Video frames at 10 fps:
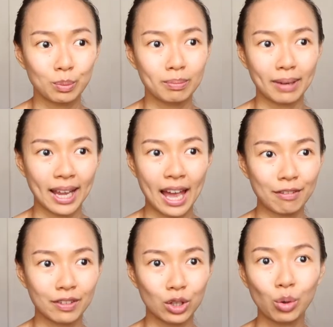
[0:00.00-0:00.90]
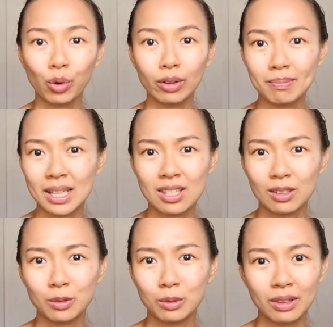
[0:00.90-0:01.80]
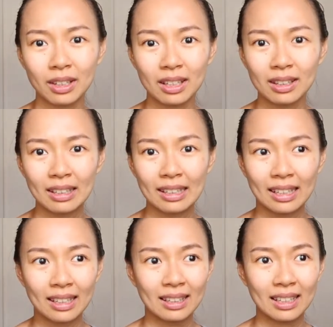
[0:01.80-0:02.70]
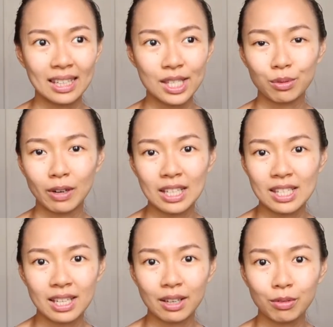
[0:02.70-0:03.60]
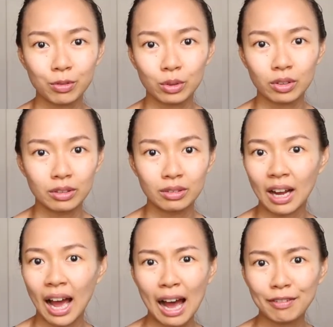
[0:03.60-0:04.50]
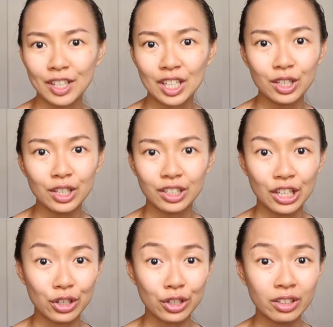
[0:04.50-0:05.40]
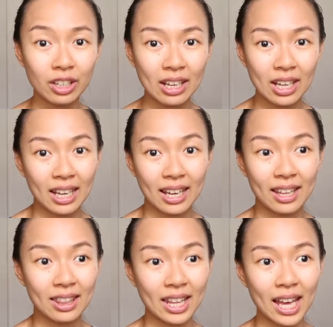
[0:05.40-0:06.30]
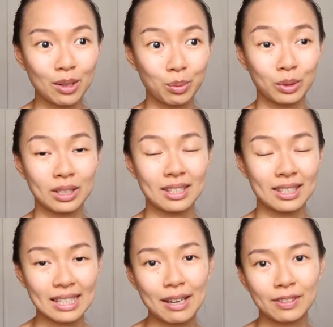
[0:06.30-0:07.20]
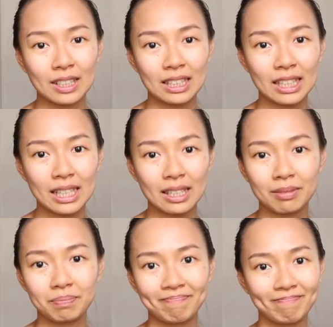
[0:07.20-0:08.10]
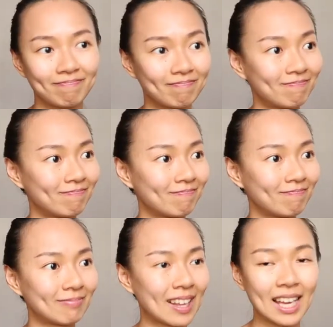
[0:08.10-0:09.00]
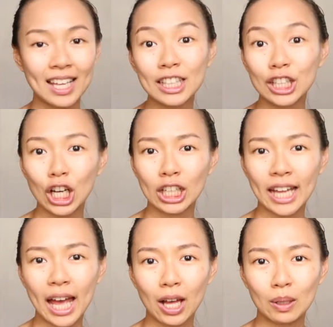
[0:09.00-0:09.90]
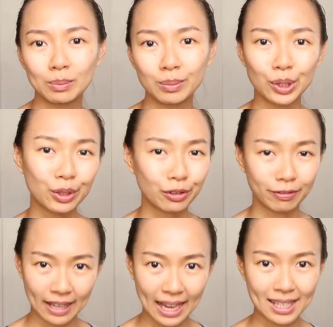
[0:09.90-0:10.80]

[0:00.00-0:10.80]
you might have a torn muscle that needs resting for half a year, and that would definitely not help your